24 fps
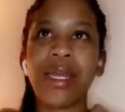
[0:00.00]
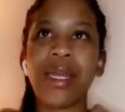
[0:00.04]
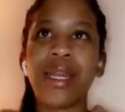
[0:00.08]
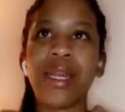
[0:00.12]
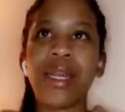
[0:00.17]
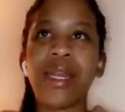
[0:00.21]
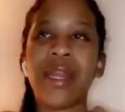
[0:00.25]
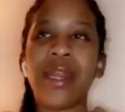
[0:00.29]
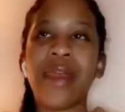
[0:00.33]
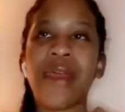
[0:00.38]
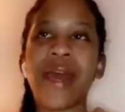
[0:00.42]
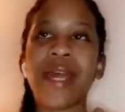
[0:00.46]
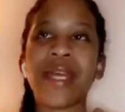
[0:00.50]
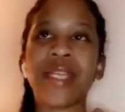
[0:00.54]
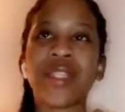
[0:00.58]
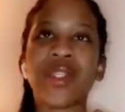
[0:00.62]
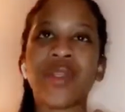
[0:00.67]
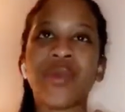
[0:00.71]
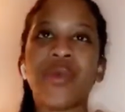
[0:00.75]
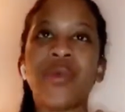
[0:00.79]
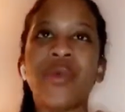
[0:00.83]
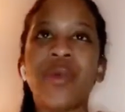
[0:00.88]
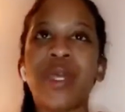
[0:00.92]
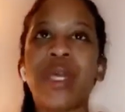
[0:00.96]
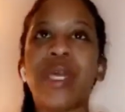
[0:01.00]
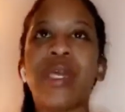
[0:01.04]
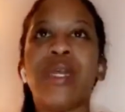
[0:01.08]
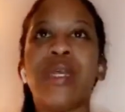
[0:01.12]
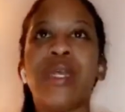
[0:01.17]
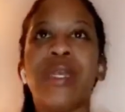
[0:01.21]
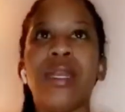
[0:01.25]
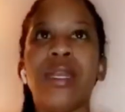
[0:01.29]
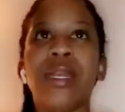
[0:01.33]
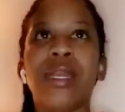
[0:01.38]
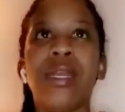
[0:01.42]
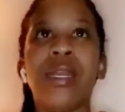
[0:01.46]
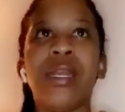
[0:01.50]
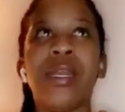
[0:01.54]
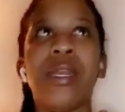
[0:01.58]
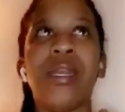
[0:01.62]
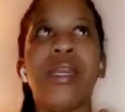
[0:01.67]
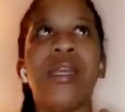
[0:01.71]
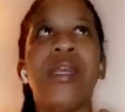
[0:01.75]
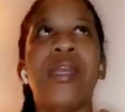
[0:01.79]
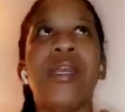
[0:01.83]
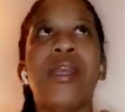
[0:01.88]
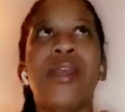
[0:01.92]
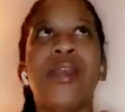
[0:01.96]
that's when
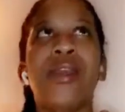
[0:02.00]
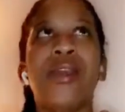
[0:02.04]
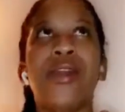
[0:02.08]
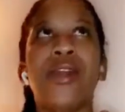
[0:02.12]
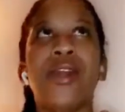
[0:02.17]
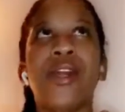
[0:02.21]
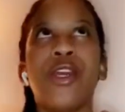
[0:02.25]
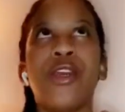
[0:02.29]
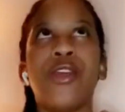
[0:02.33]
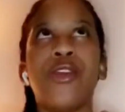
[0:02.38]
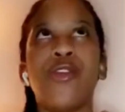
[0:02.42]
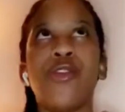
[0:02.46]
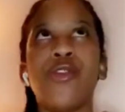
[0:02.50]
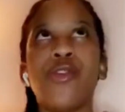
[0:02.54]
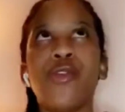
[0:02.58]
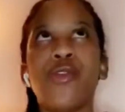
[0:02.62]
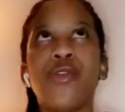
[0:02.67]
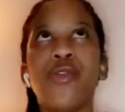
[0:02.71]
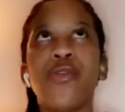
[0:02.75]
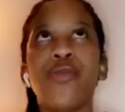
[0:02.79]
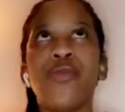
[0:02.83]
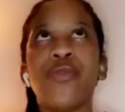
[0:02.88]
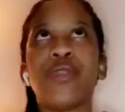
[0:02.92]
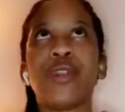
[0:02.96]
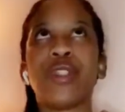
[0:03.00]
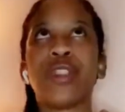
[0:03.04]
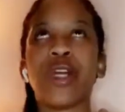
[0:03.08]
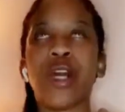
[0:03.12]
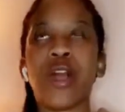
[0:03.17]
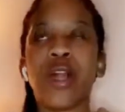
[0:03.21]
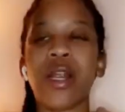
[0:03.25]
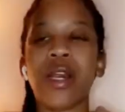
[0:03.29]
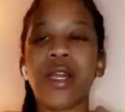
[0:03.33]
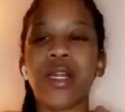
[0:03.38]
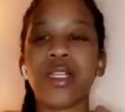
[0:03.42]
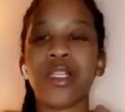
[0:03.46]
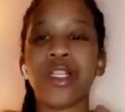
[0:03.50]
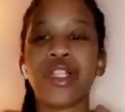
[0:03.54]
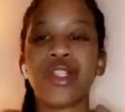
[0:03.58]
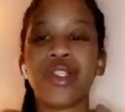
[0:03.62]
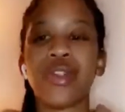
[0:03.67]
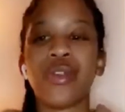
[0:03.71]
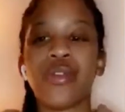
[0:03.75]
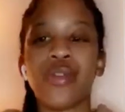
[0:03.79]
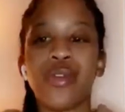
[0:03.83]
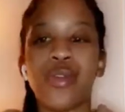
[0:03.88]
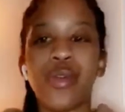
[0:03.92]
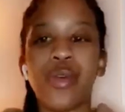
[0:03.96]
you've started
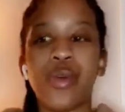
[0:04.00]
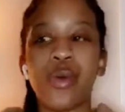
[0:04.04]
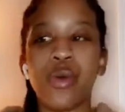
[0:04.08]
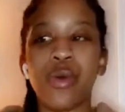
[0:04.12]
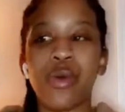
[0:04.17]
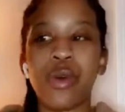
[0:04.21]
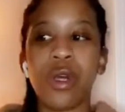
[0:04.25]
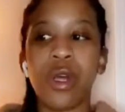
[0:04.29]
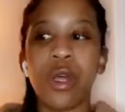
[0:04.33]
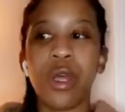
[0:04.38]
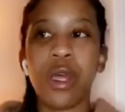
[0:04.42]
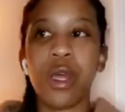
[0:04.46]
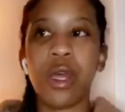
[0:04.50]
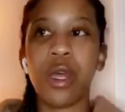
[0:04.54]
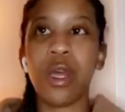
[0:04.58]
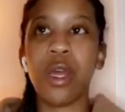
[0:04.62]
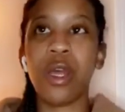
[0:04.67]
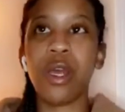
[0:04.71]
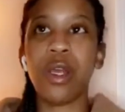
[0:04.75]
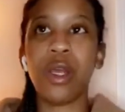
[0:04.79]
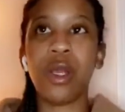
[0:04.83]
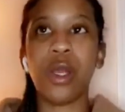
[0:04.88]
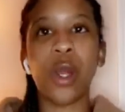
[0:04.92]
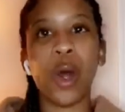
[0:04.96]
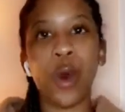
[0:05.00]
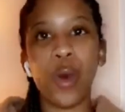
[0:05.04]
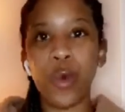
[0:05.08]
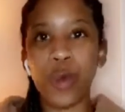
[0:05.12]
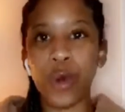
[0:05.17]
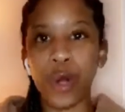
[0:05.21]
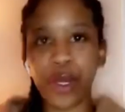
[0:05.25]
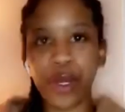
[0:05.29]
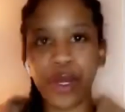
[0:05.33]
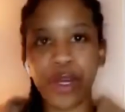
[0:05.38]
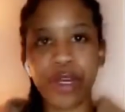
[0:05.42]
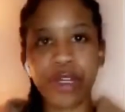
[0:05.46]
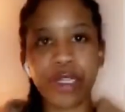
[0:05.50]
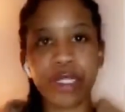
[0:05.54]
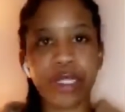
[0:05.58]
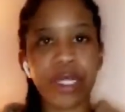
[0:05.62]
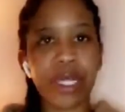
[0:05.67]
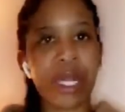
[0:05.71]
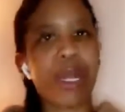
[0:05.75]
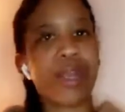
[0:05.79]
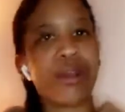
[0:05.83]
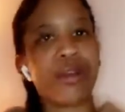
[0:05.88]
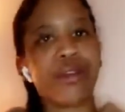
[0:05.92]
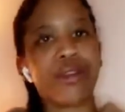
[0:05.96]
to lower your
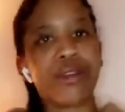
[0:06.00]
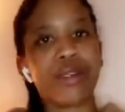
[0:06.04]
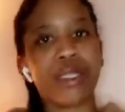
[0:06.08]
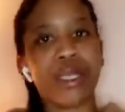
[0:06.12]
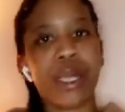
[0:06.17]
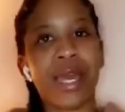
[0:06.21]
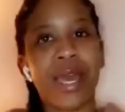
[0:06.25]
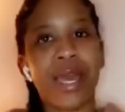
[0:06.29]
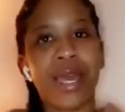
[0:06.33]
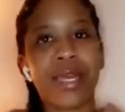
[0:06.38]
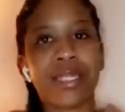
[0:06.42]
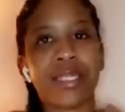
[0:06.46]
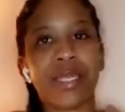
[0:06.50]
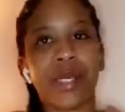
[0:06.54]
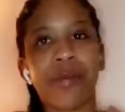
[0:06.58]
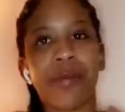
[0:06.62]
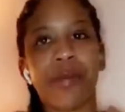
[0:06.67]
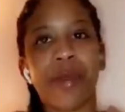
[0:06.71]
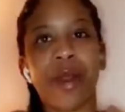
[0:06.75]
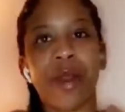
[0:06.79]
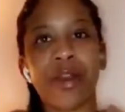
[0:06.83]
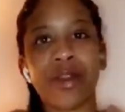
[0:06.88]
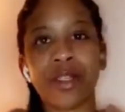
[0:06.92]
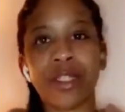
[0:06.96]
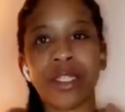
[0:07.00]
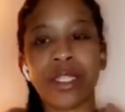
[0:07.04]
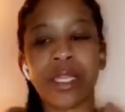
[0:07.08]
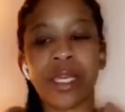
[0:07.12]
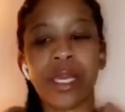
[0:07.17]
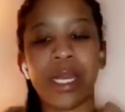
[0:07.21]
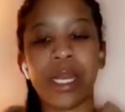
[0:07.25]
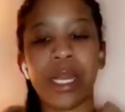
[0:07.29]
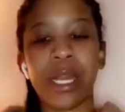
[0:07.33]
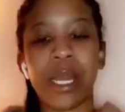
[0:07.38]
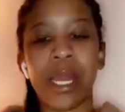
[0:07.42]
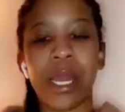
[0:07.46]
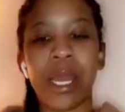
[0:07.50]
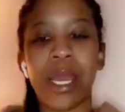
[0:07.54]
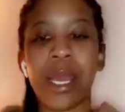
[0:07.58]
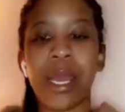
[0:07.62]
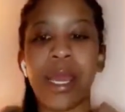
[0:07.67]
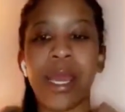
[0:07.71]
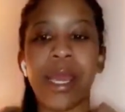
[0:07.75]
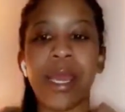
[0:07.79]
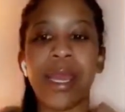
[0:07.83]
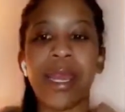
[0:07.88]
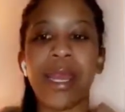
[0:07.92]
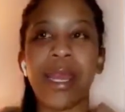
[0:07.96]
standards as a person
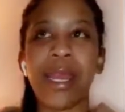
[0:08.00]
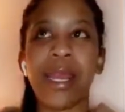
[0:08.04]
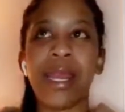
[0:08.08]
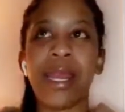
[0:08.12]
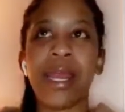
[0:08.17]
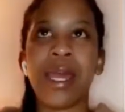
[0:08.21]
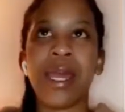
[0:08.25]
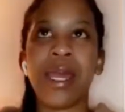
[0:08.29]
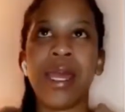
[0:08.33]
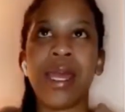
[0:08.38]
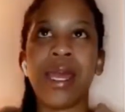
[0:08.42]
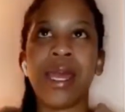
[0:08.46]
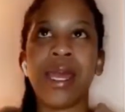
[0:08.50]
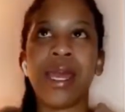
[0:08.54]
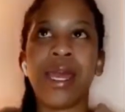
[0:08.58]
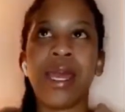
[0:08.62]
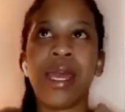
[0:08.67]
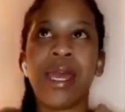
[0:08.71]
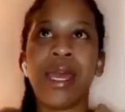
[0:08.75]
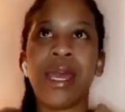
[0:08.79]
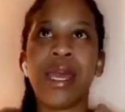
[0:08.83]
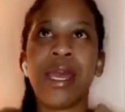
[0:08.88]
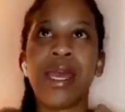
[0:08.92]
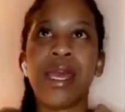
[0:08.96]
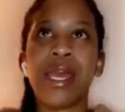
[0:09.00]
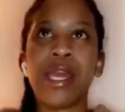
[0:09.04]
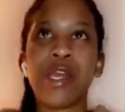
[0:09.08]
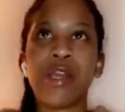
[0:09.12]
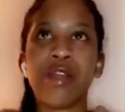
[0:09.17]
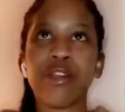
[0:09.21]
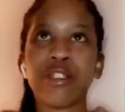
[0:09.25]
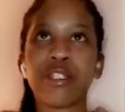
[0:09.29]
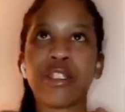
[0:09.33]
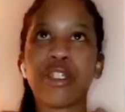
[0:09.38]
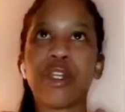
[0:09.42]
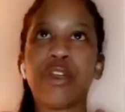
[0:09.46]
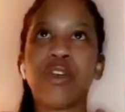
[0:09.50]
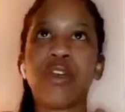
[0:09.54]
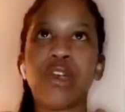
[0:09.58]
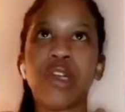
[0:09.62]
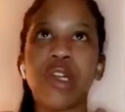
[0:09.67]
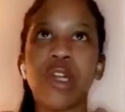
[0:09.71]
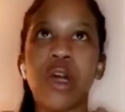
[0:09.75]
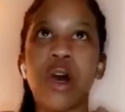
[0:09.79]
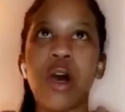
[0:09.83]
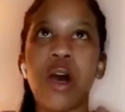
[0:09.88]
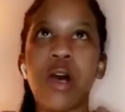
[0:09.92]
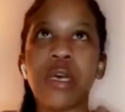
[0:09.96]
and you're so
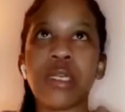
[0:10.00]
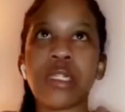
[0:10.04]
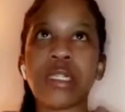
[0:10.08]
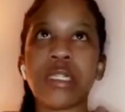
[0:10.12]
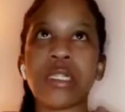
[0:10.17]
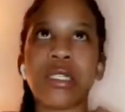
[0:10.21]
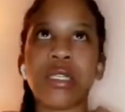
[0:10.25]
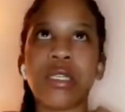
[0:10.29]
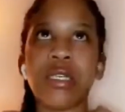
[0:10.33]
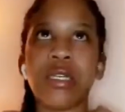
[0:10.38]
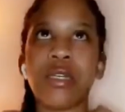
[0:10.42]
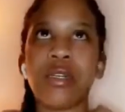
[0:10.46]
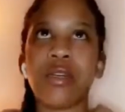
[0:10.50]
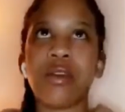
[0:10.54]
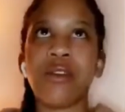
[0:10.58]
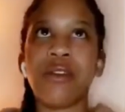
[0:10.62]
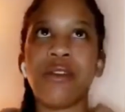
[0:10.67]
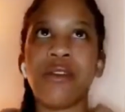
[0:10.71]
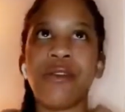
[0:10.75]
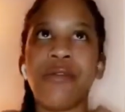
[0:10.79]
lost of